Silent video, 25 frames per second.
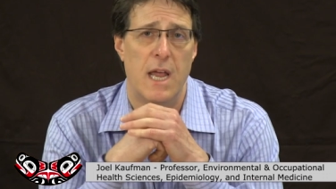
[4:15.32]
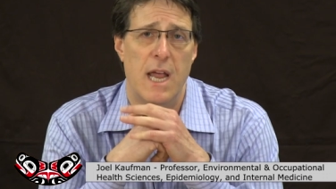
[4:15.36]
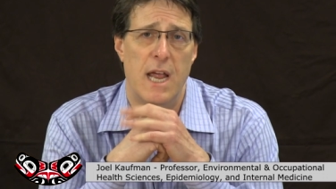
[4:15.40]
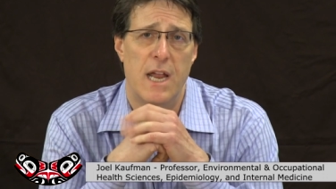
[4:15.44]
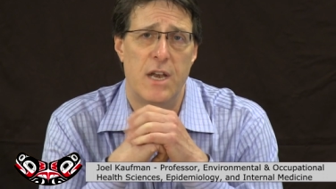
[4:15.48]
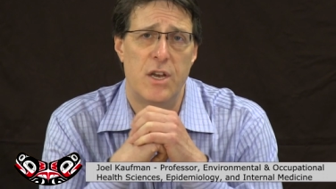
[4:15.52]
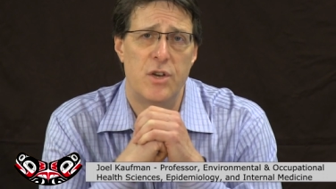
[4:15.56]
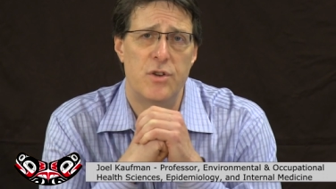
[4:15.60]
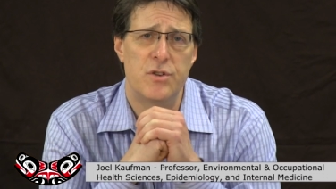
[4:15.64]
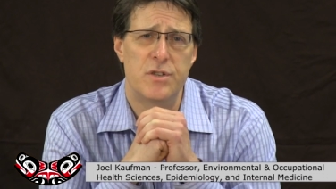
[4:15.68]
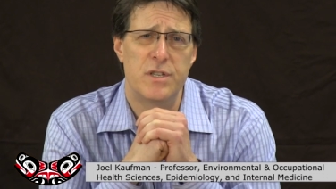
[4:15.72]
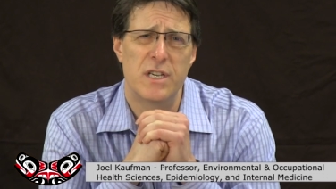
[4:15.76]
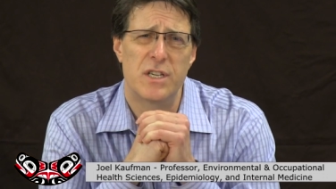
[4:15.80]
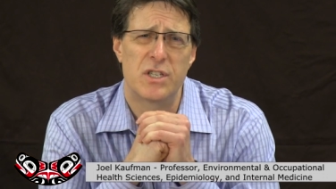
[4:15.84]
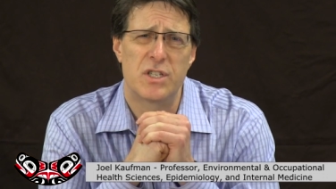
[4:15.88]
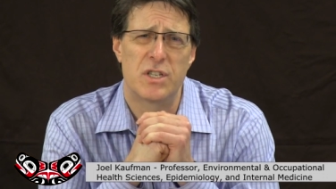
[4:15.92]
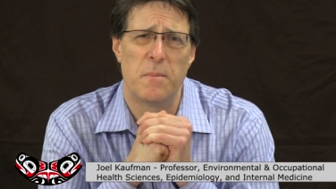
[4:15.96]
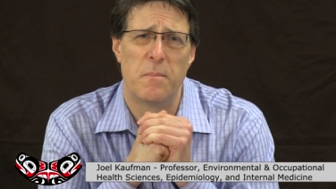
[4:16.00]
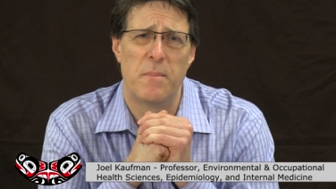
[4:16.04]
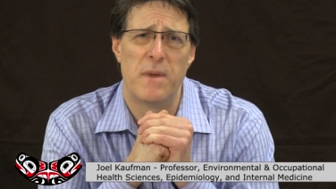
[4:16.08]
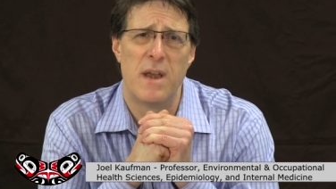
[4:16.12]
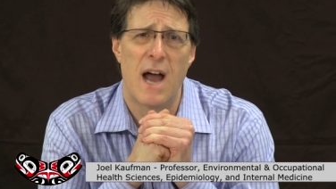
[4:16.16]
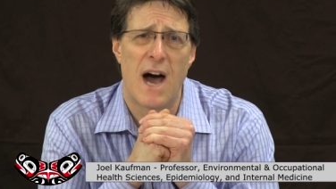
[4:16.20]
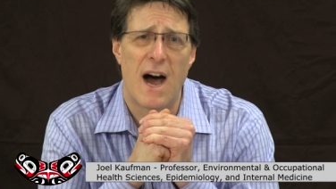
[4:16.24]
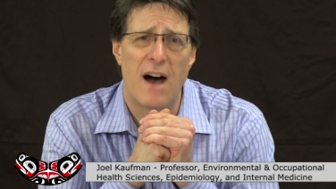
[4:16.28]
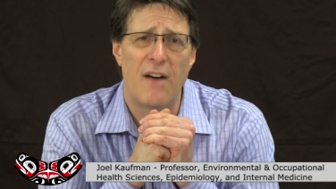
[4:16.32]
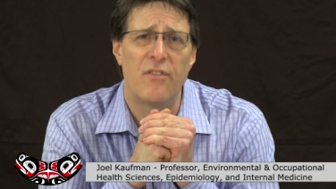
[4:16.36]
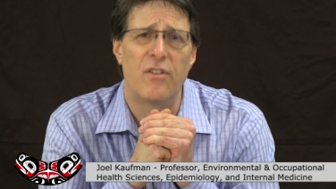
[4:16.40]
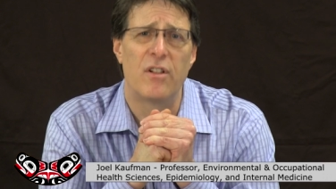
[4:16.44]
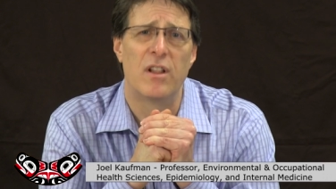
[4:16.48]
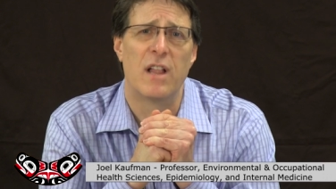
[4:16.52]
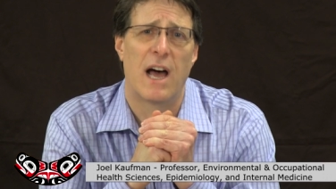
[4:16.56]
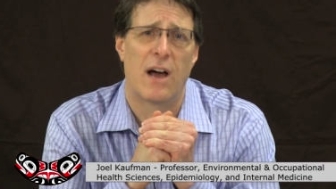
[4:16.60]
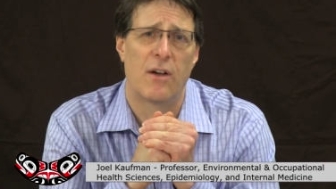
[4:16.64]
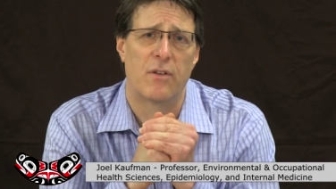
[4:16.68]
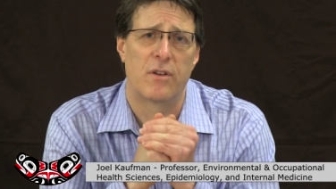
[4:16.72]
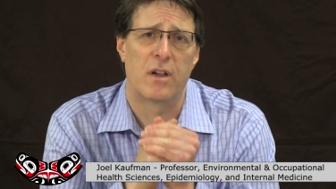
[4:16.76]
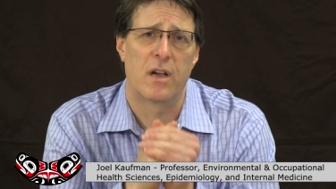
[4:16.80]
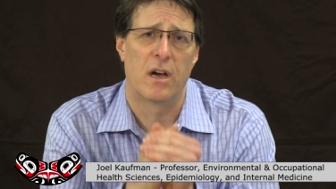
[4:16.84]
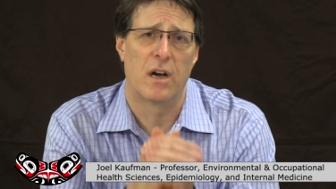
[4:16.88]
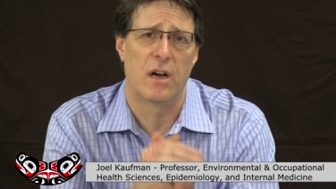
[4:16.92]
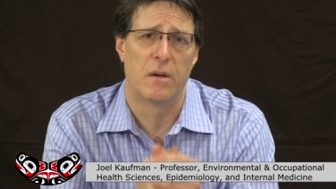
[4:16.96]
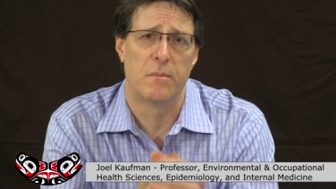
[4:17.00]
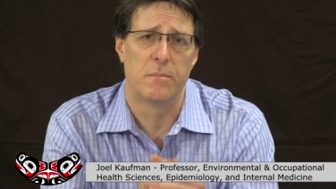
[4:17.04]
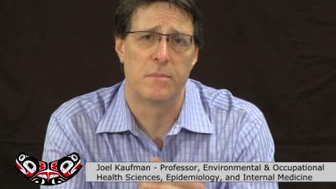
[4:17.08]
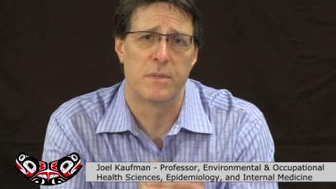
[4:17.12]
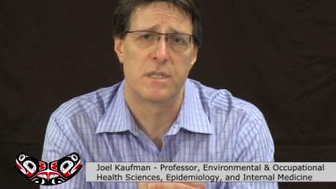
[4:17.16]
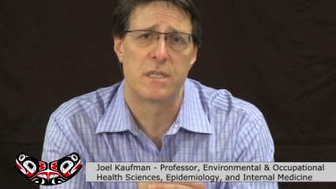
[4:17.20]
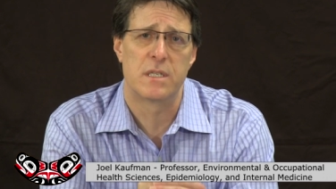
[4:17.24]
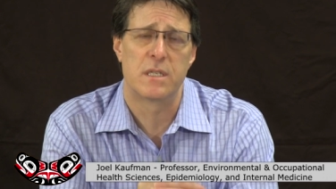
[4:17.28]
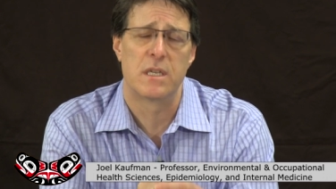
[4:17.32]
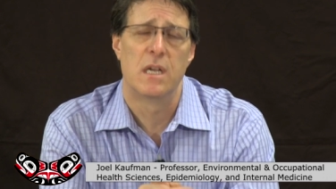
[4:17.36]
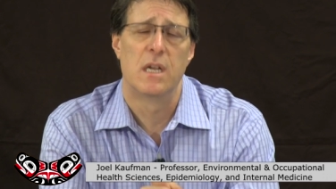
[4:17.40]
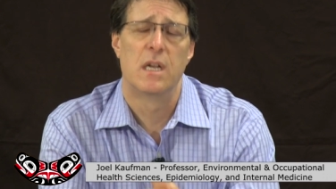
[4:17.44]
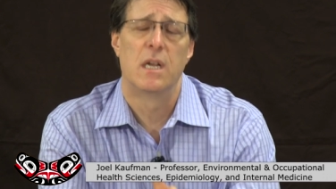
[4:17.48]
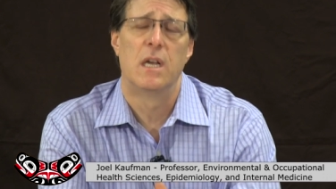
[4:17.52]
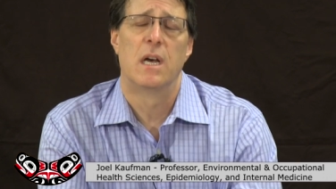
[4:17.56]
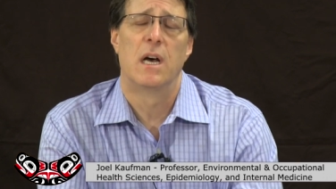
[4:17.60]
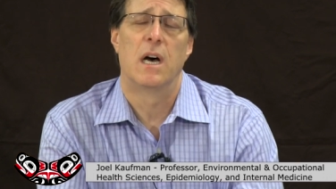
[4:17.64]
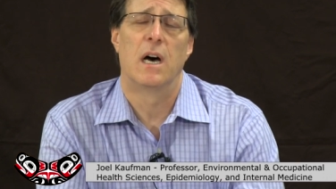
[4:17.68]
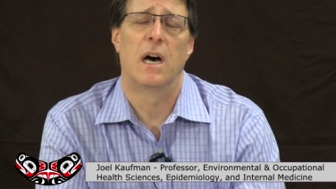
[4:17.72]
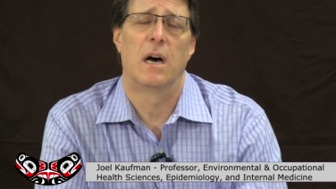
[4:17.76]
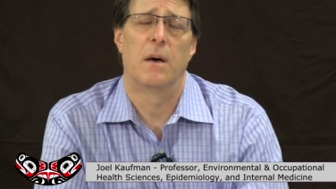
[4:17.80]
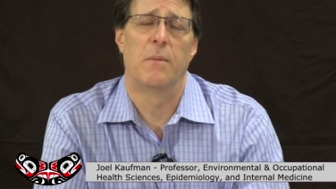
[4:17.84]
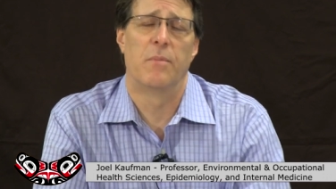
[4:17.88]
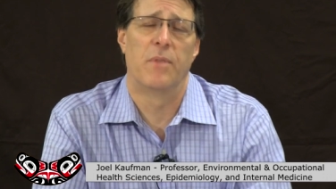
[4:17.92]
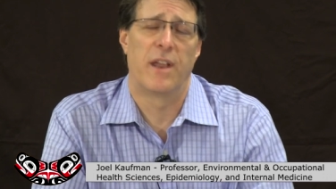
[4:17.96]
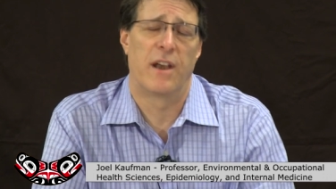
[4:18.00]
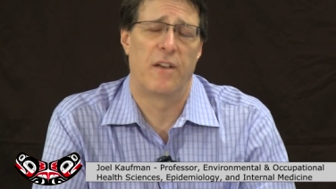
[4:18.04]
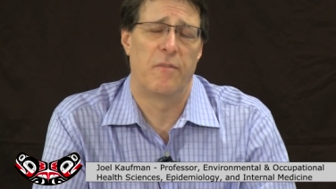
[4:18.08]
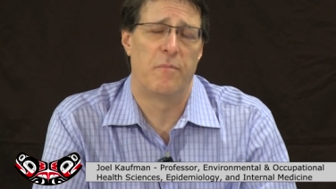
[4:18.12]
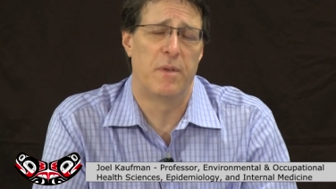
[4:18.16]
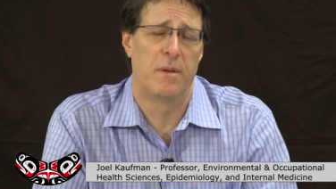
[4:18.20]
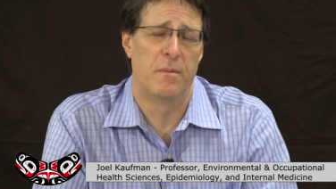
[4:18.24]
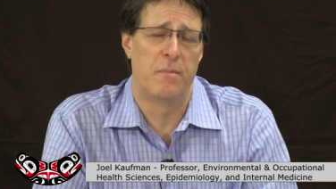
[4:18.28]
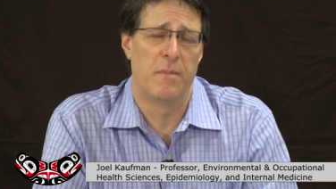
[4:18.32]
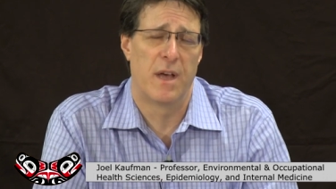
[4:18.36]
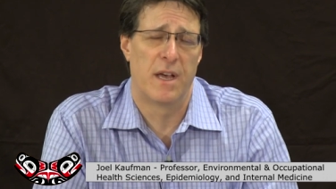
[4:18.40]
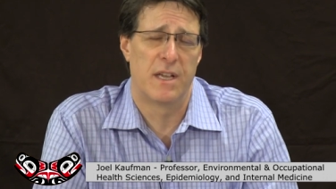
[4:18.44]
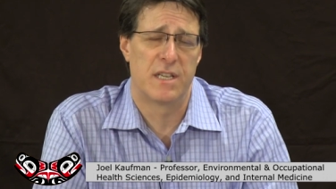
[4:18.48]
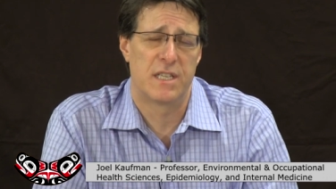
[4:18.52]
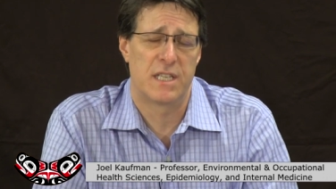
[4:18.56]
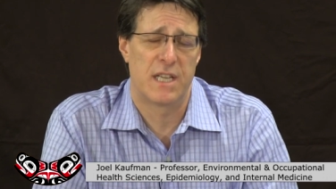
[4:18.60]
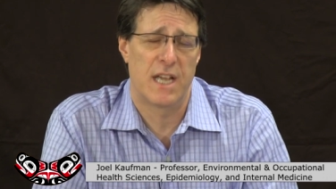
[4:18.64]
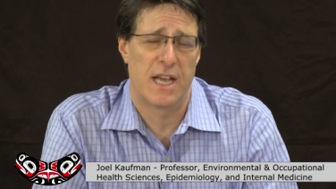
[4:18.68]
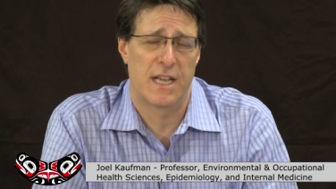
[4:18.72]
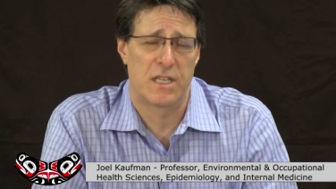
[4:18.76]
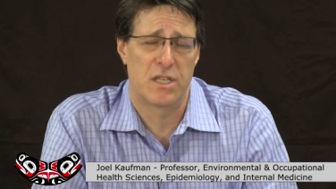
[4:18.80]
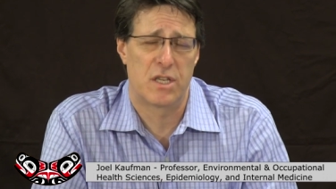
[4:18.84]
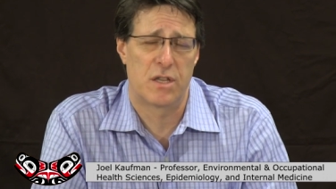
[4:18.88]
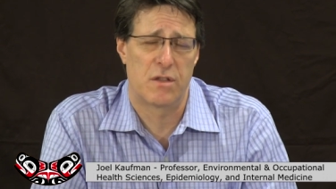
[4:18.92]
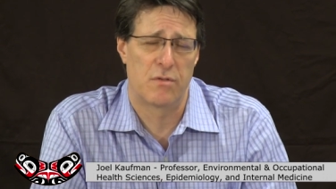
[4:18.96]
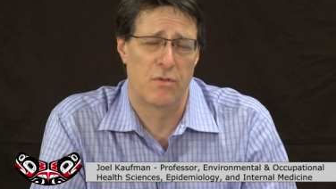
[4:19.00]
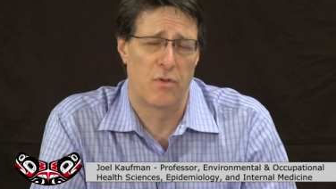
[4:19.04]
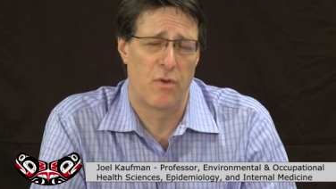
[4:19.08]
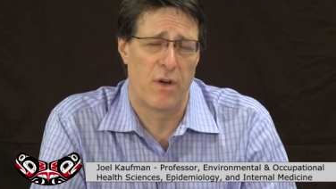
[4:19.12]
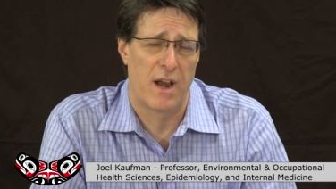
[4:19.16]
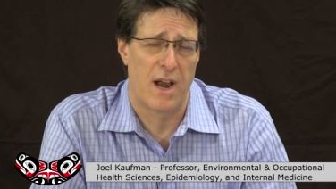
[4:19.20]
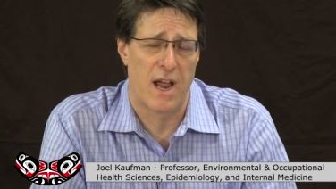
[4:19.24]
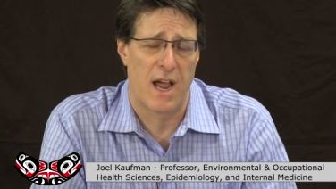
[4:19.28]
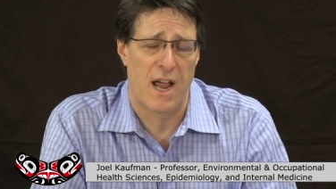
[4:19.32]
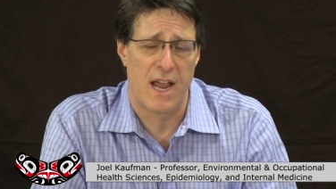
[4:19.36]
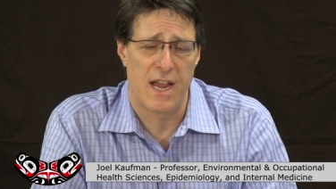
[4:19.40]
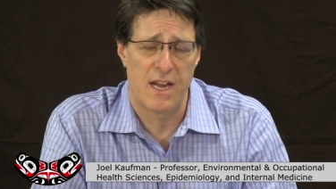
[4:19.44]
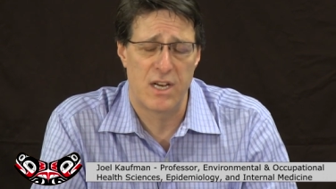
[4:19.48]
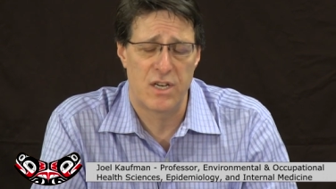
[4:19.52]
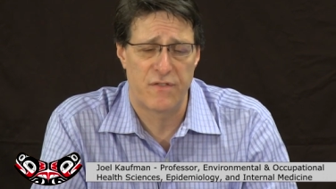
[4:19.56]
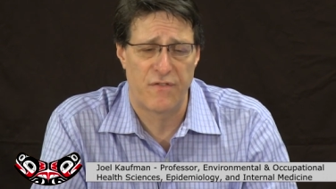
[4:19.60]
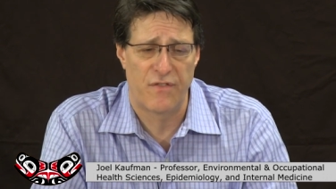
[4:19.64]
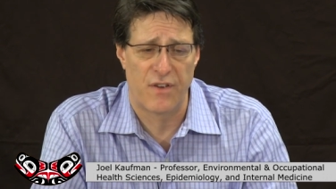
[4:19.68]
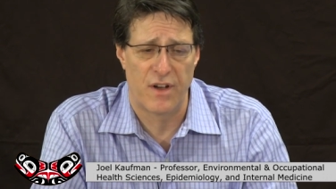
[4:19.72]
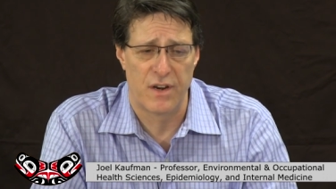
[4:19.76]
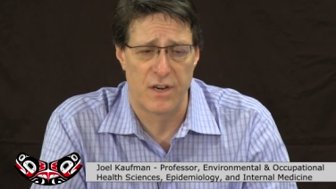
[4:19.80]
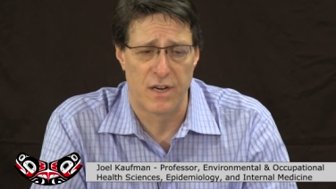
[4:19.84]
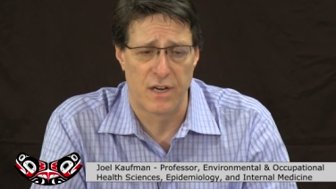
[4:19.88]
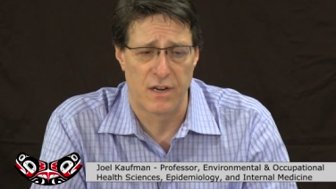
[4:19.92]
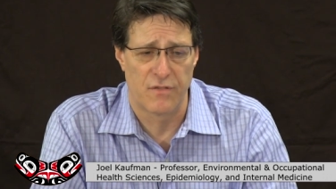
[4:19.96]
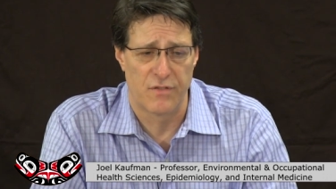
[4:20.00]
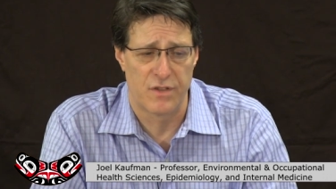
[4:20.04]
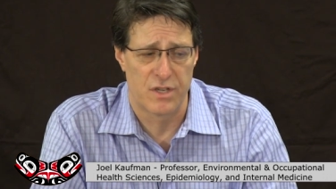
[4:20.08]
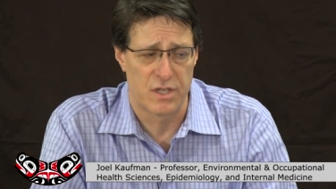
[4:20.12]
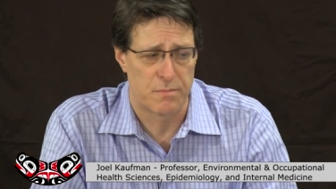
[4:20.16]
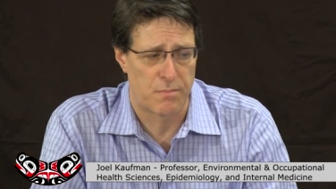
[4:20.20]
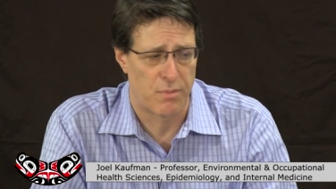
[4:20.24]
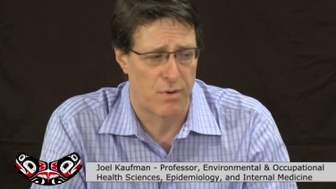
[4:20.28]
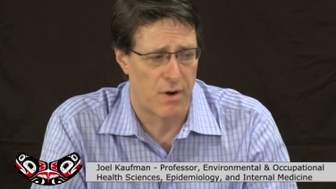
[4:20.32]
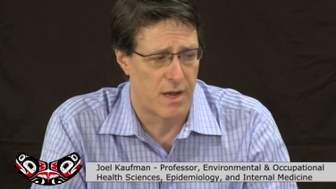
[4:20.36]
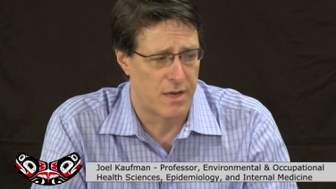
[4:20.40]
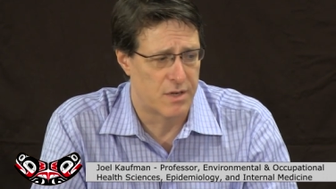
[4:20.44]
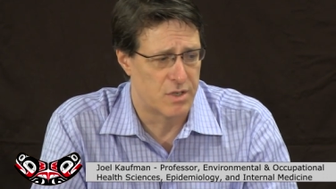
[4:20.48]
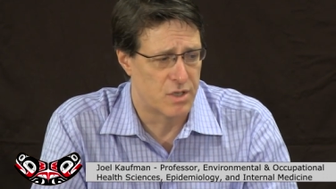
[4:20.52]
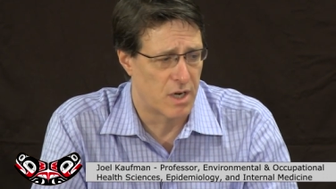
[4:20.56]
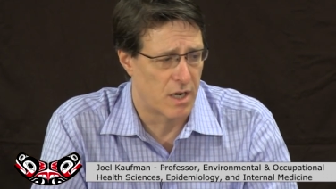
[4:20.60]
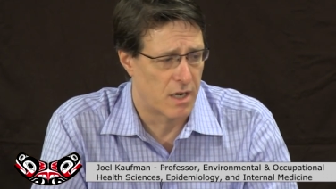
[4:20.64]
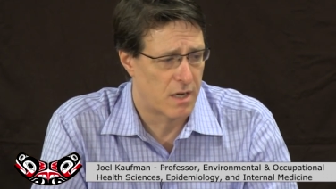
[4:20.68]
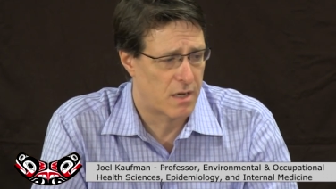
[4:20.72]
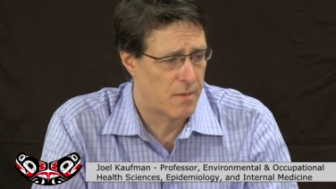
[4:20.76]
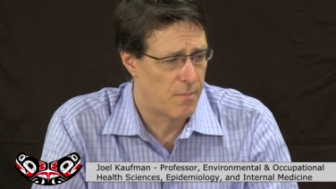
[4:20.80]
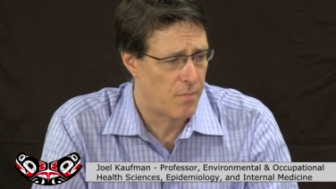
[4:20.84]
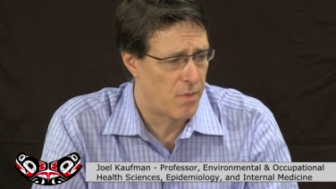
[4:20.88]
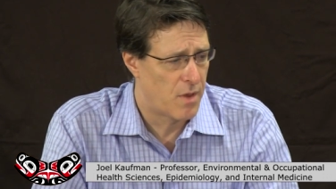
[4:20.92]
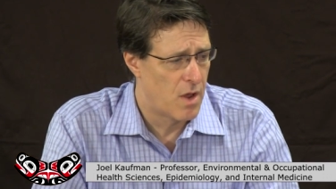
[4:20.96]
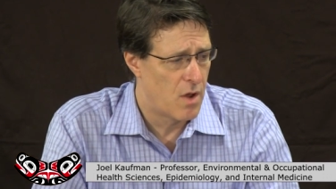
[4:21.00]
And using some novel outcomes um, that have been assessed through NIH funding of this project,